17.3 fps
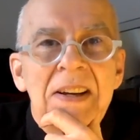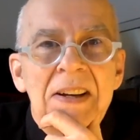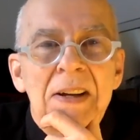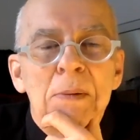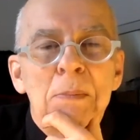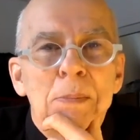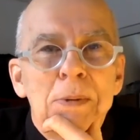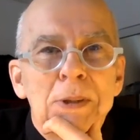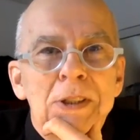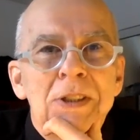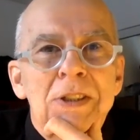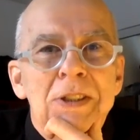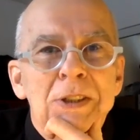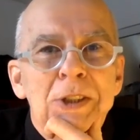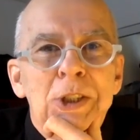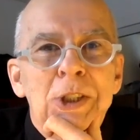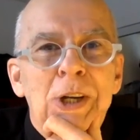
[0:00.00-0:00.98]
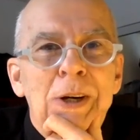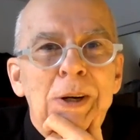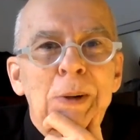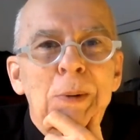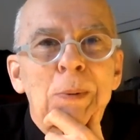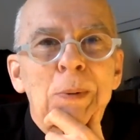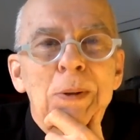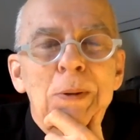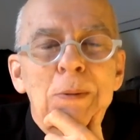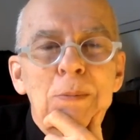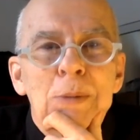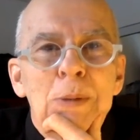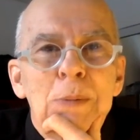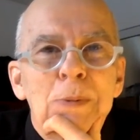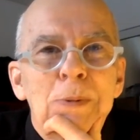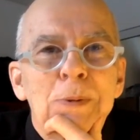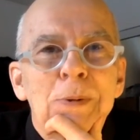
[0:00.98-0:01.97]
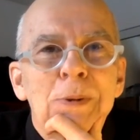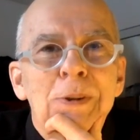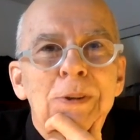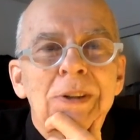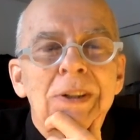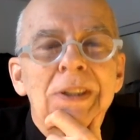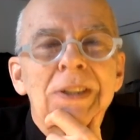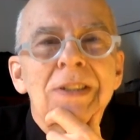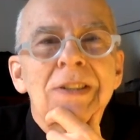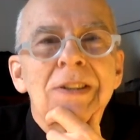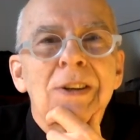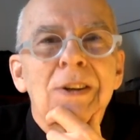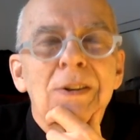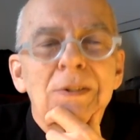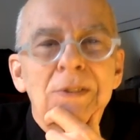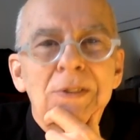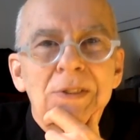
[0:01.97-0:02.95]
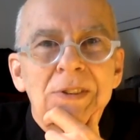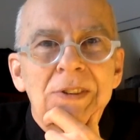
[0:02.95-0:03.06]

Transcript: um, please do share it with people who are trying to solve